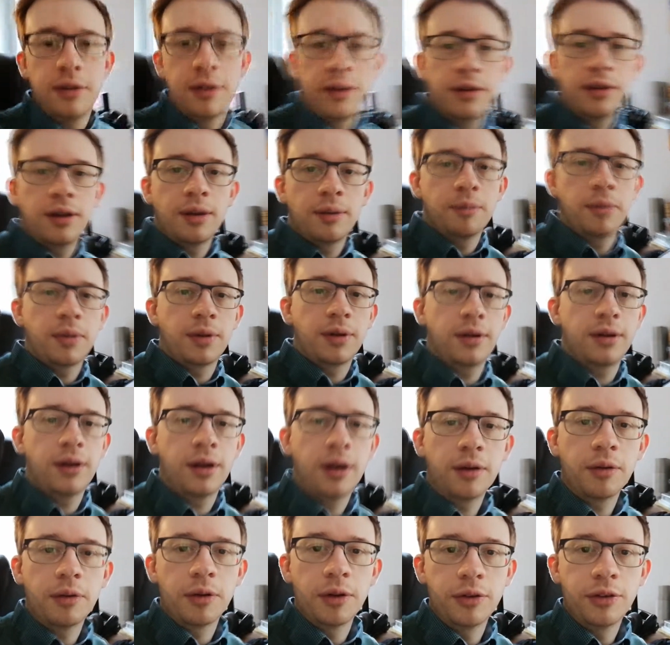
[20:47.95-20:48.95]
you
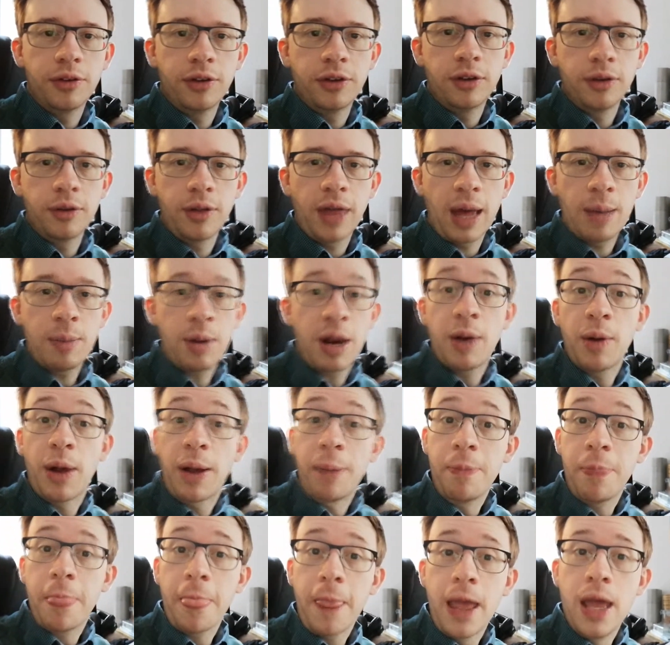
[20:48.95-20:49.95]
know, good to do that. But anyway,
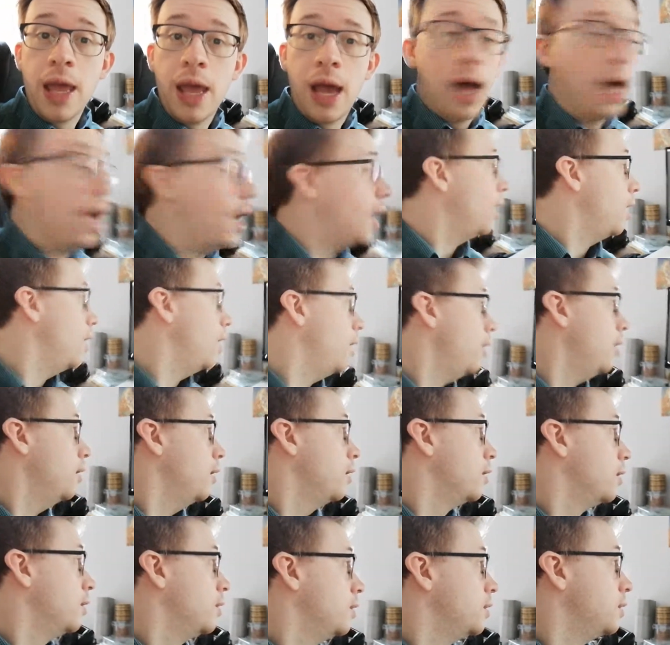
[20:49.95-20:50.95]

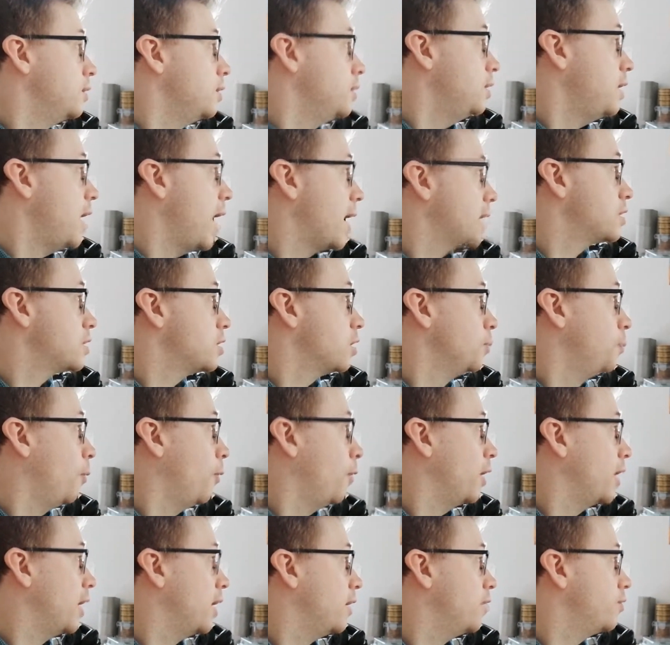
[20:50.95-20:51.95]
yeah, so
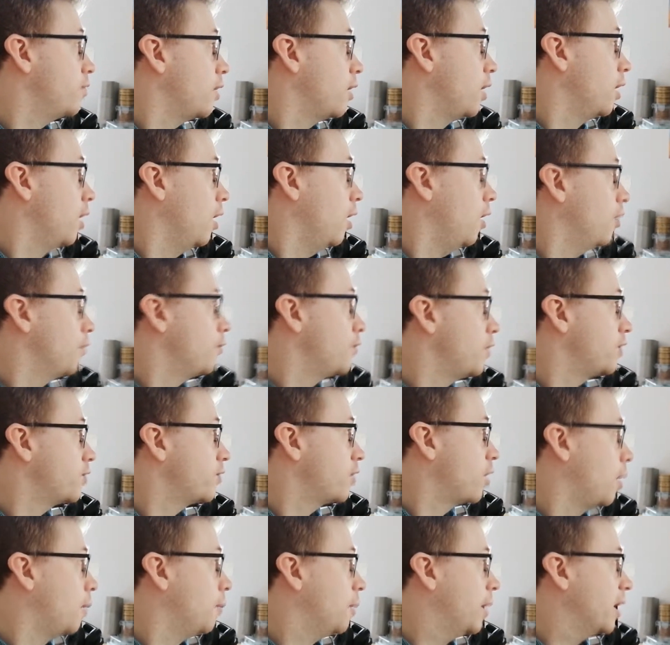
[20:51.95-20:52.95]
point is, a lot of this
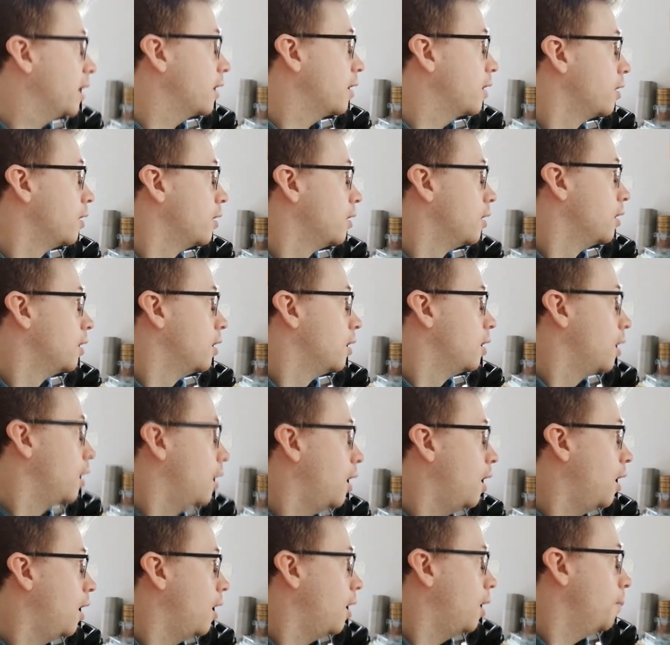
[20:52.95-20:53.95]
comic...
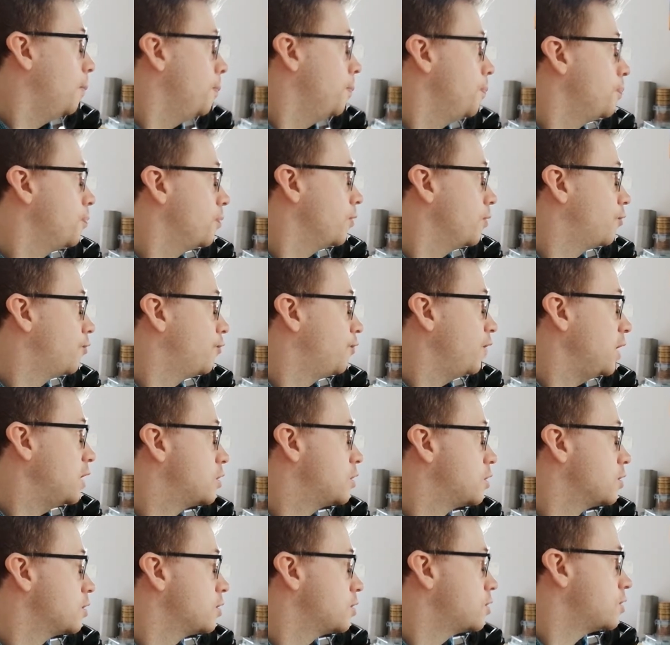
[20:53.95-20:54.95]

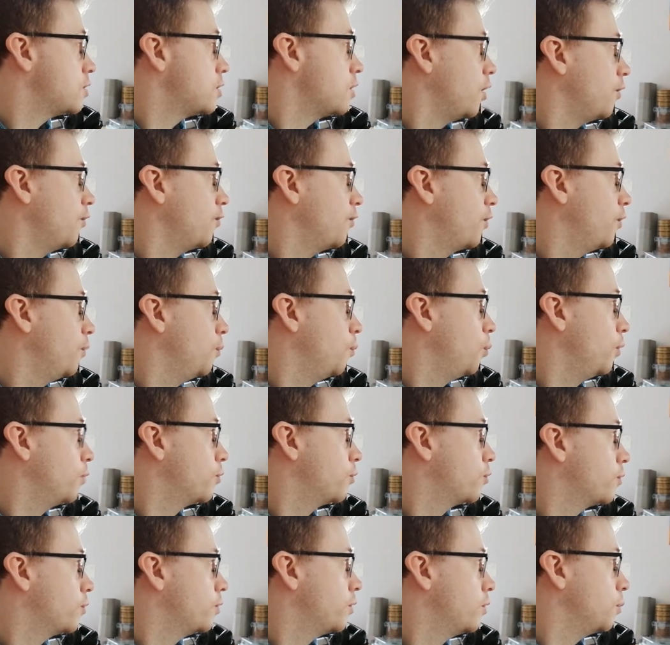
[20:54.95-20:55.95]
features stuff
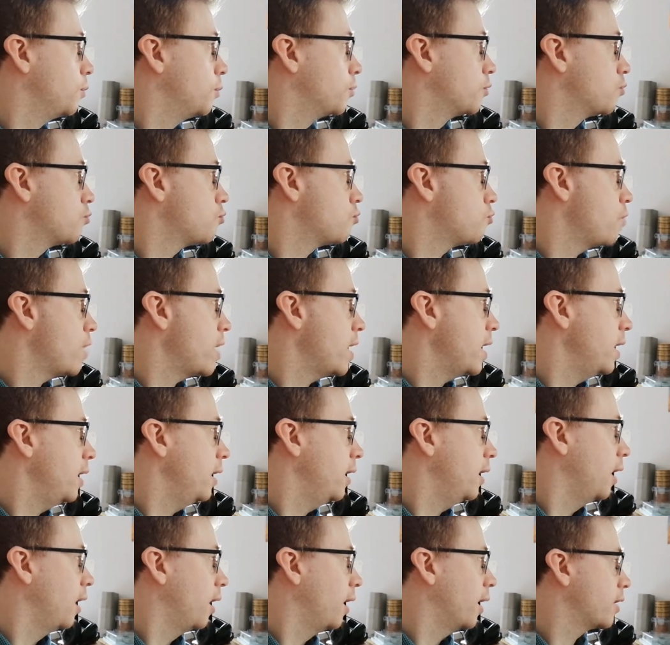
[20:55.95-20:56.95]
that was
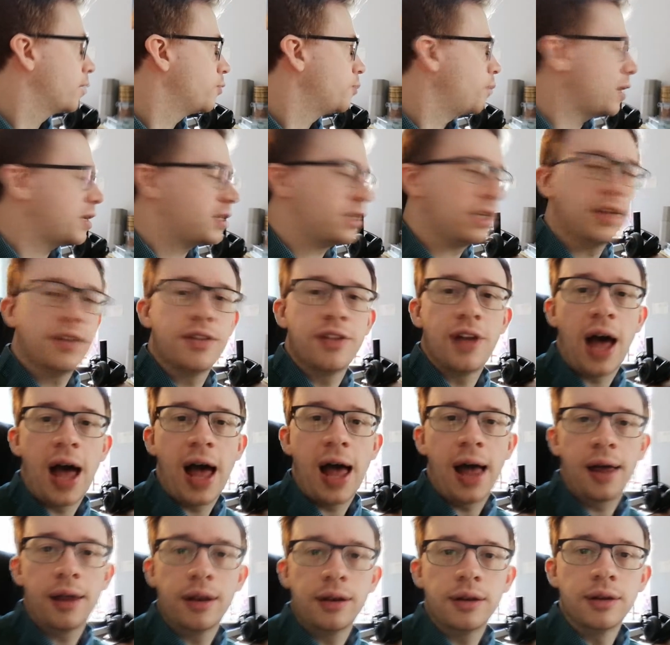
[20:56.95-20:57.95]
really like, especially
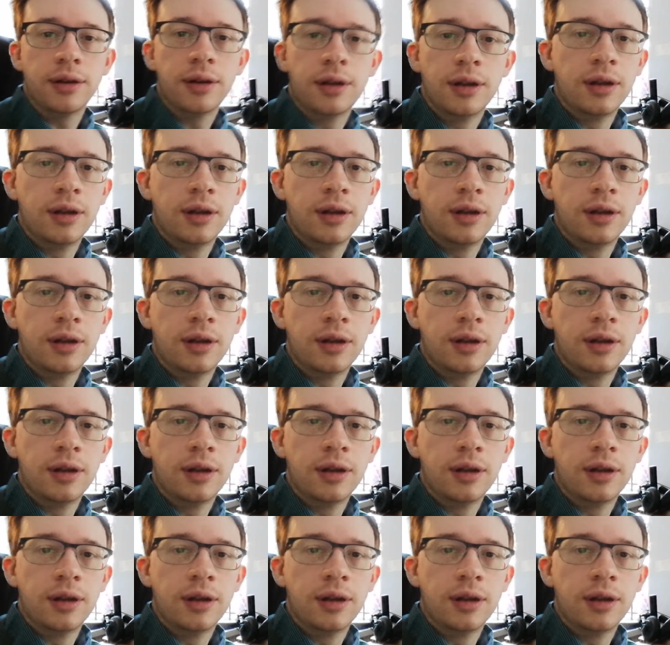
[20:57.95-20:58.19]
that and